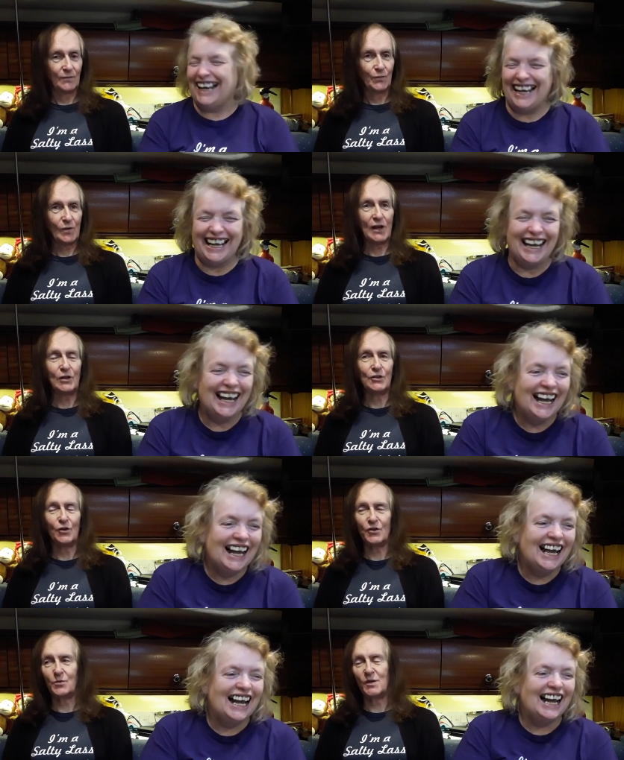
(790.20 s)
Speaker 1: Well, all the
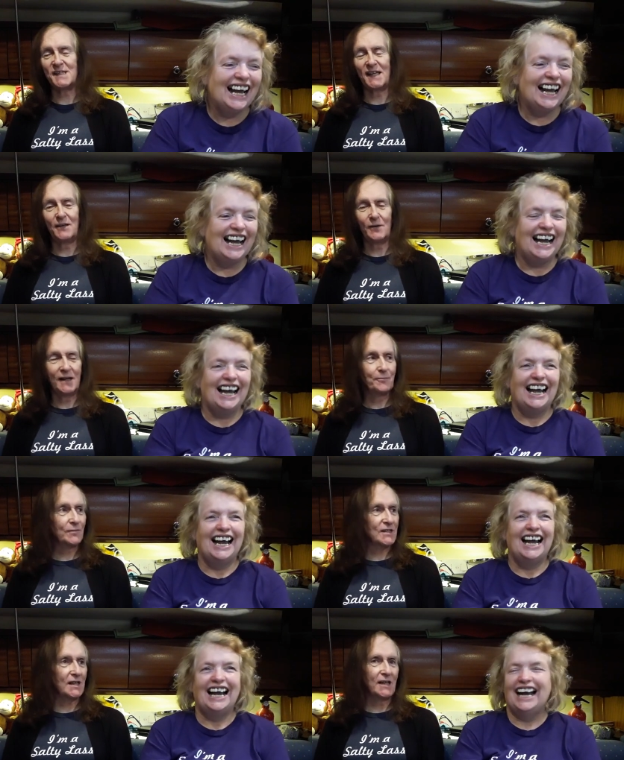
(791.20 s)
northern ones anyway.
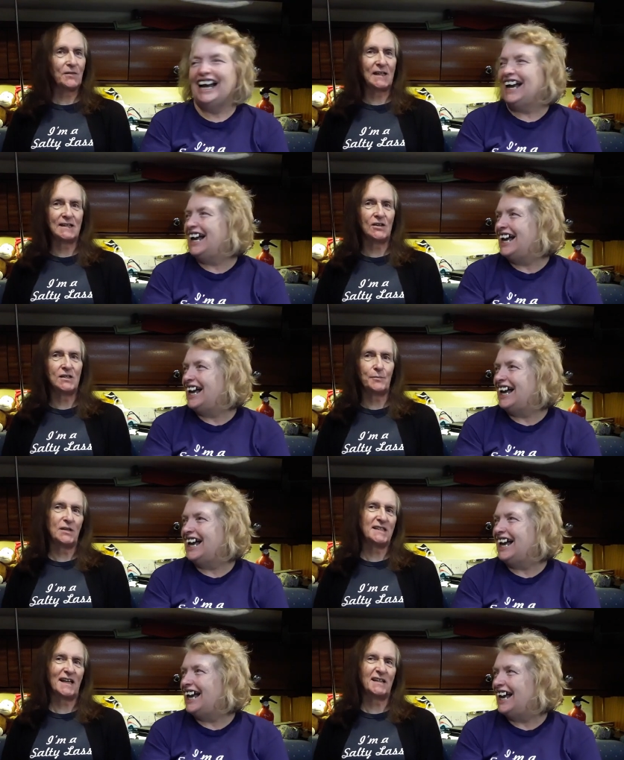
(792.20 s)
Certainly everything down to
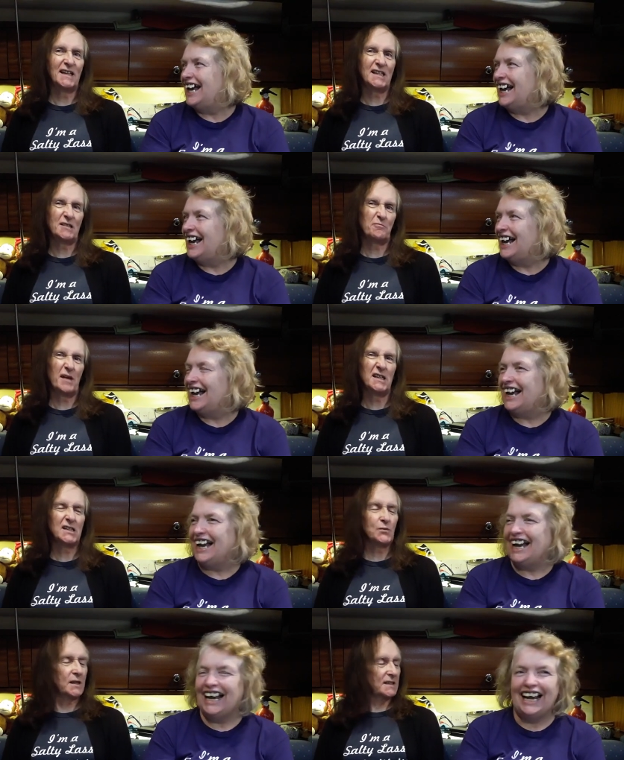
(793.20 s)
about declination minus
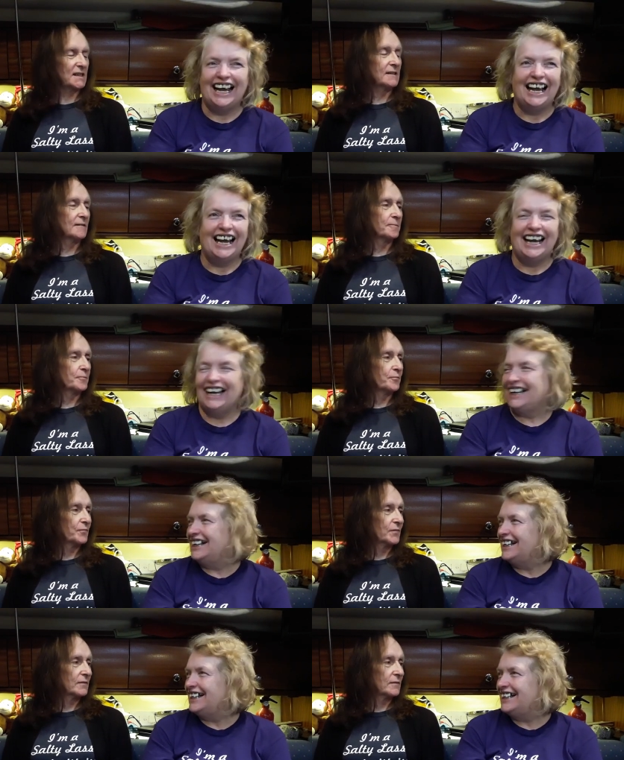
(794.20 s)
twenty.
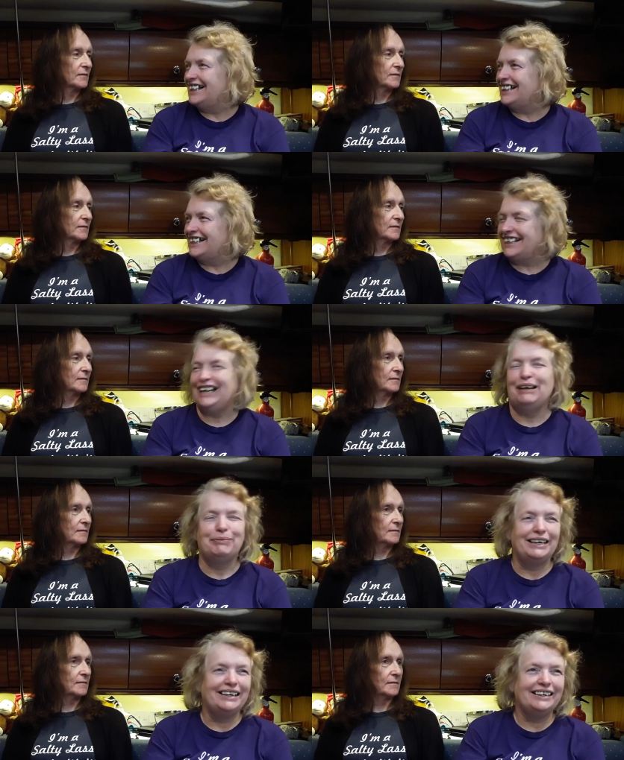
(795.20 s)
Speaker 2: Yeah, but
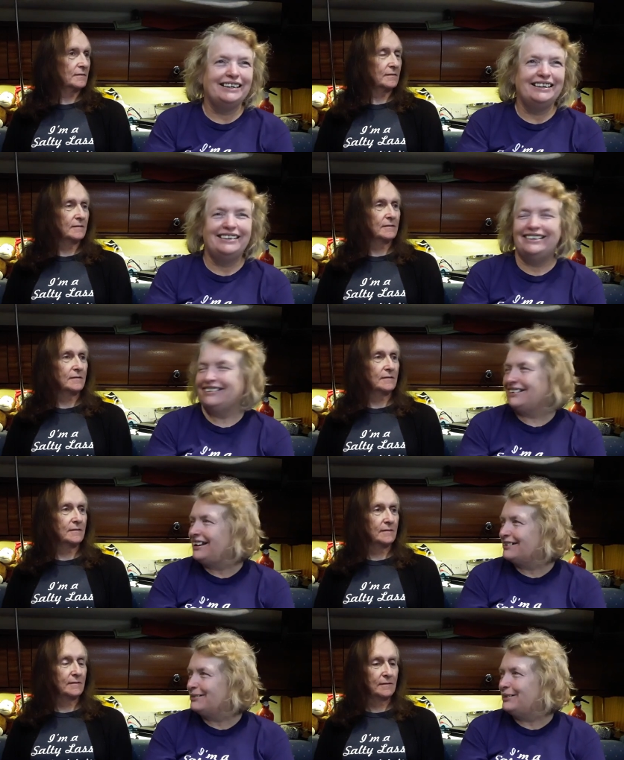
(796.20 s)
you can
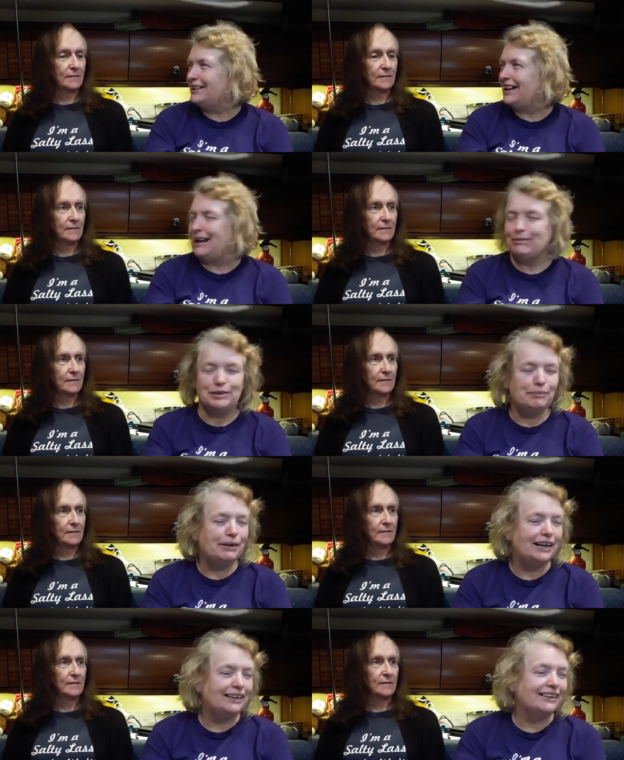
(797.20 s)
say some of the names, never
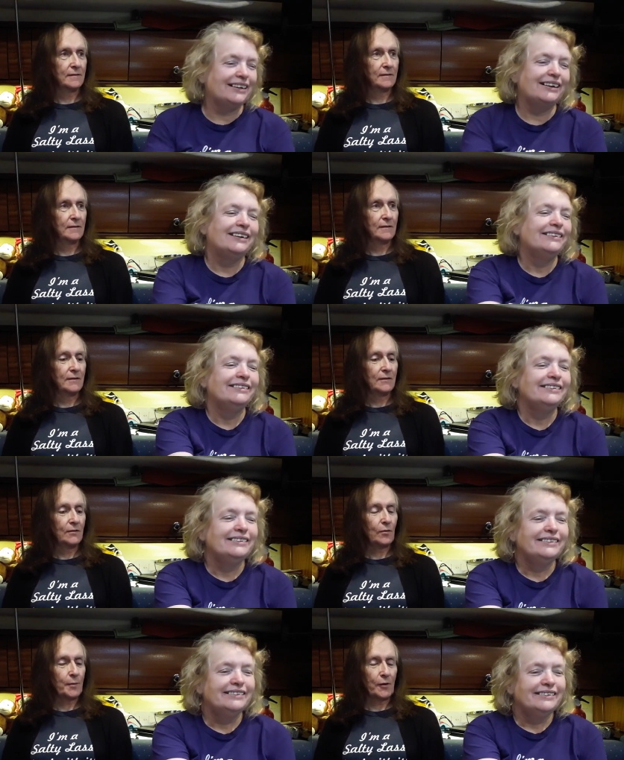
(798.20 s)
mind.
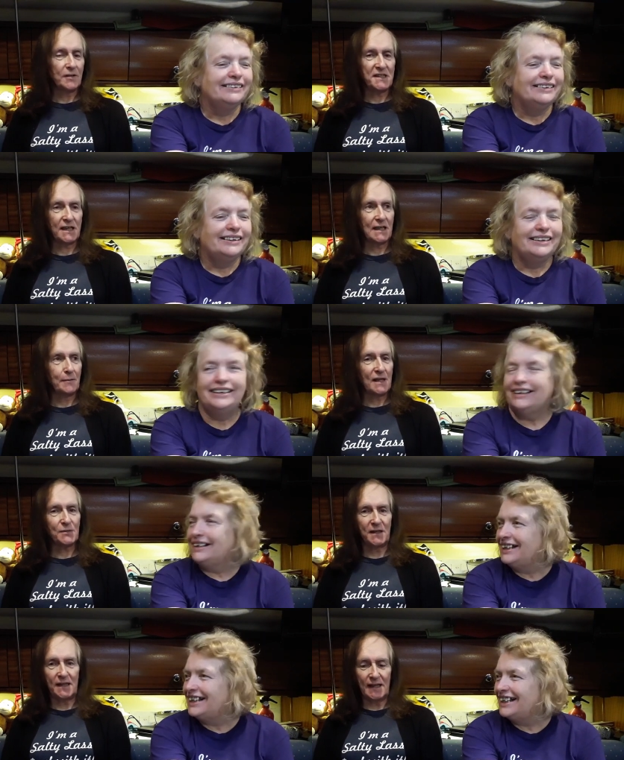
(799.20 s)
Speaker 1: What about Reticulum? That's
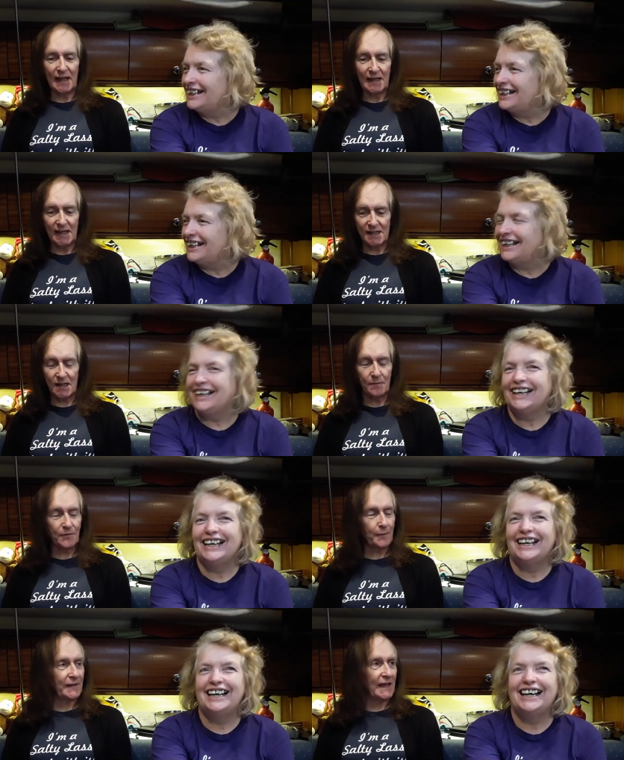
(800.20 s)
where the aliens come
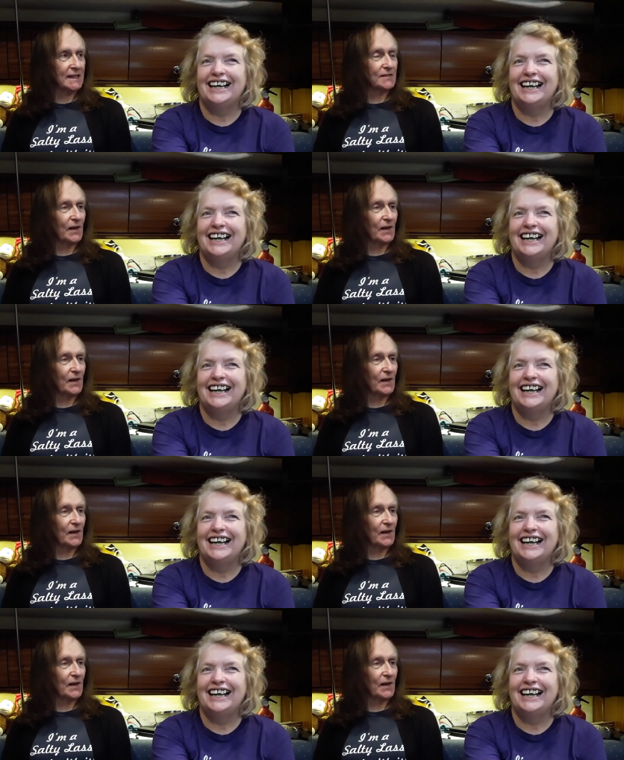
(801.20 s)
from in the X